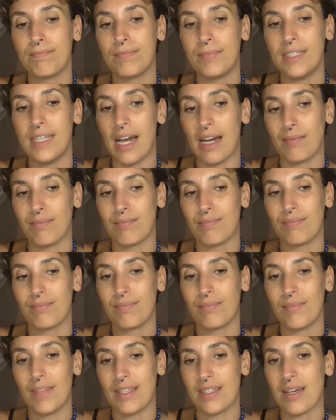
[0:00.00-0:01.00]
yeah,
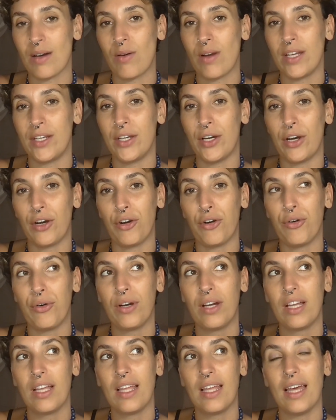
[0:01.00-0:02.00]
that's how I know.
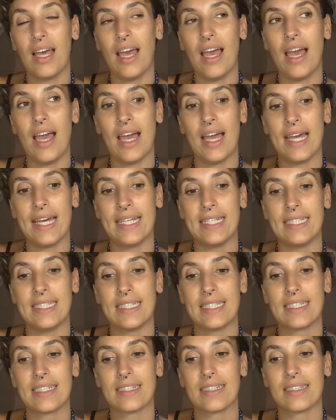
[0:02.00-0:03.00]

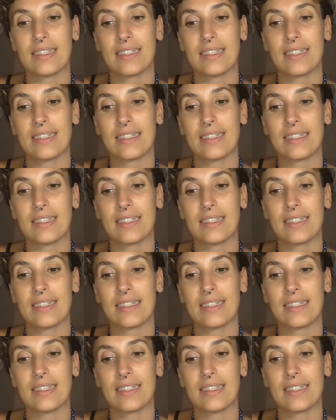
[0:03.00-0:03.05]
And